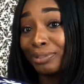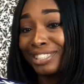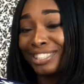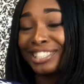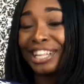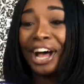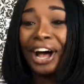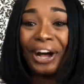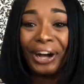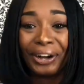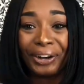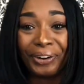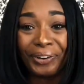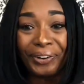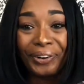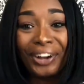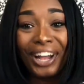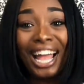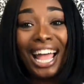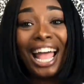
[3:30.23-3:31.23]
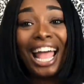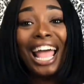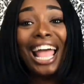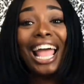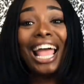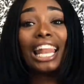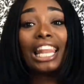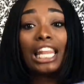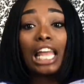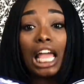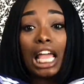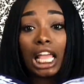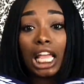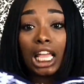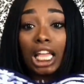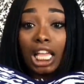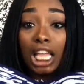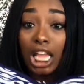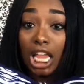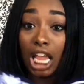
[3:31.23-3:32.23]
So,
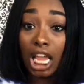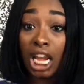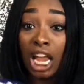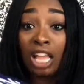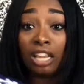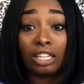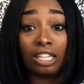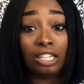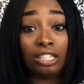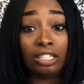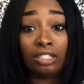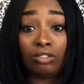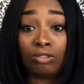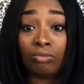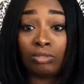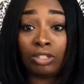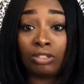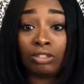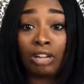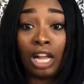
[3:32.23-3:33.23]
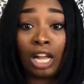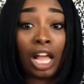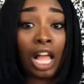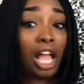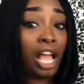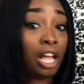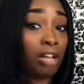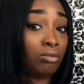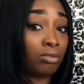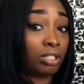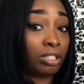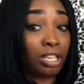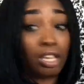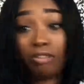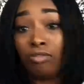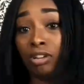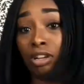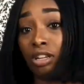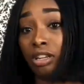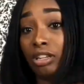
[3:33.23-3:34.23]
like, and I love this swimsuit. Like, I was
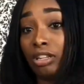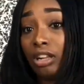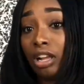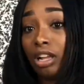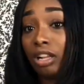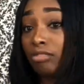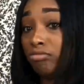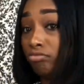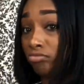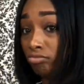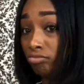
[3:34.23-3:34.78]
cute in it. Like,